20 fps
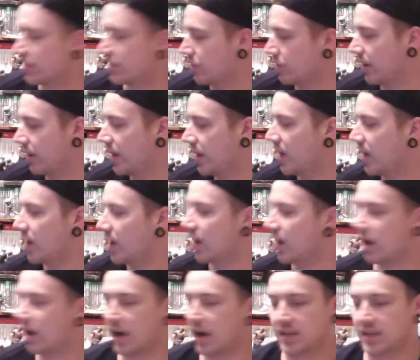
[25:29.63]
Sorry,
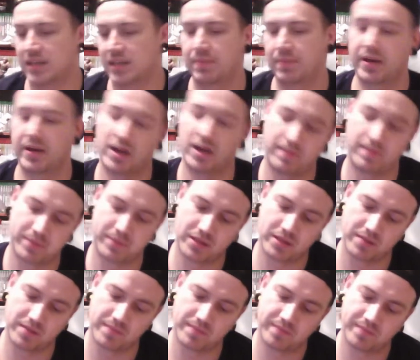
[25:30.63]
I did pick up
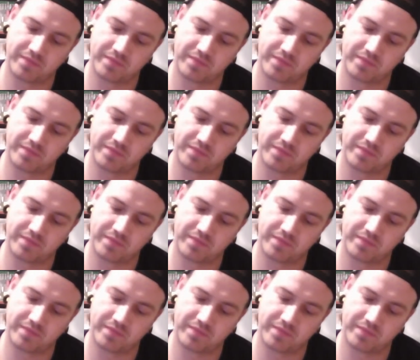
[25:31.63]
some